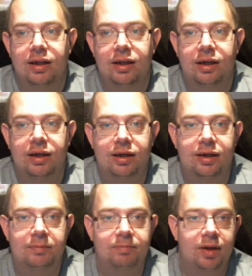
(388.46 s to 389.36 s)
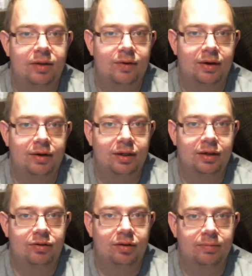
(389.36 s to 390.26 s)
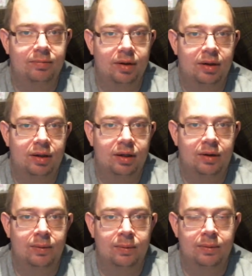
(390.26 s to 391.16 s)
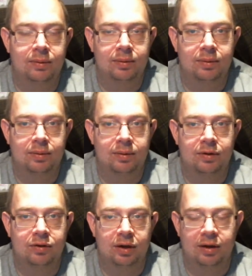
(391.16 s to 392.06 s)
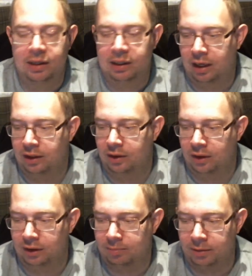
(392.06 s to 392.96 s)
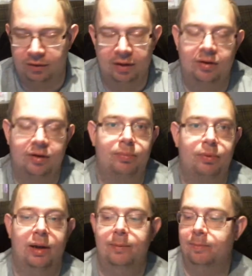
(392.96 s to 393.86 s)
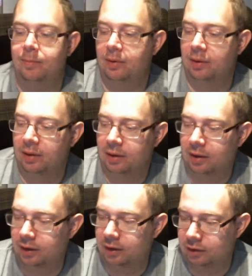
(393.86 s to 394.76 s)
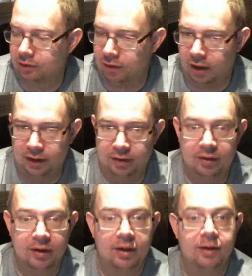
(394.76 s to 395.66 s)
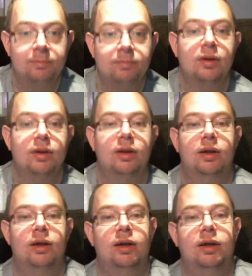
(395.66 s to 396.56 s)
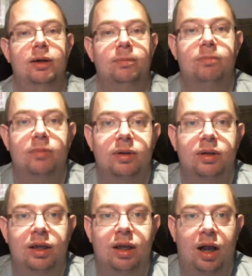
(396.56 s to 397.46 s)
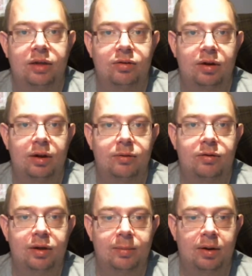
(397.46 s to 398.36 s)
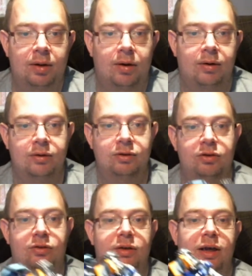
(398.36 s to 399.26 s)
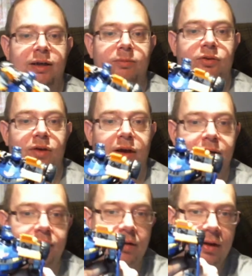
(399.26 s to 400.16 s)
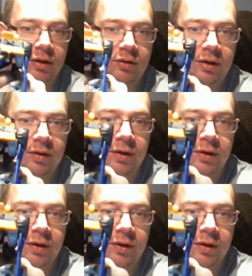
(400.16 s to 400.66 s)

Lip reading: the very least, on Saturday I got my Sentinel Prime signed. Uh, I took him along just to get him signed. Let's see if